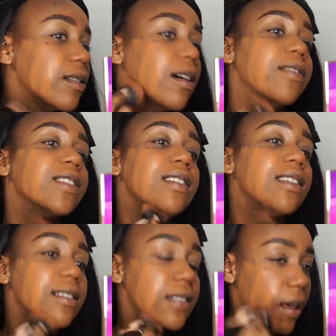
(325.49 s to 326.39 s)
obviously
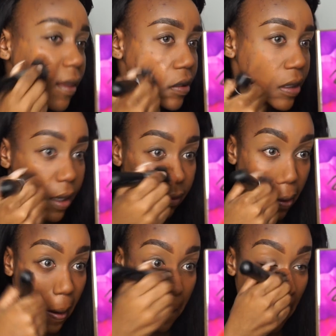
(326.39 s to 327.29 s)
there's nothing to
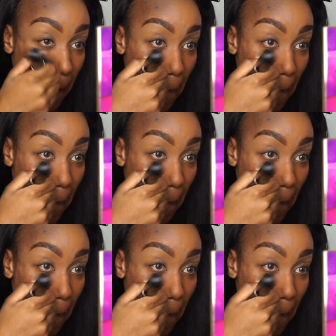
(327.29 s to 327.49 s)
cover up.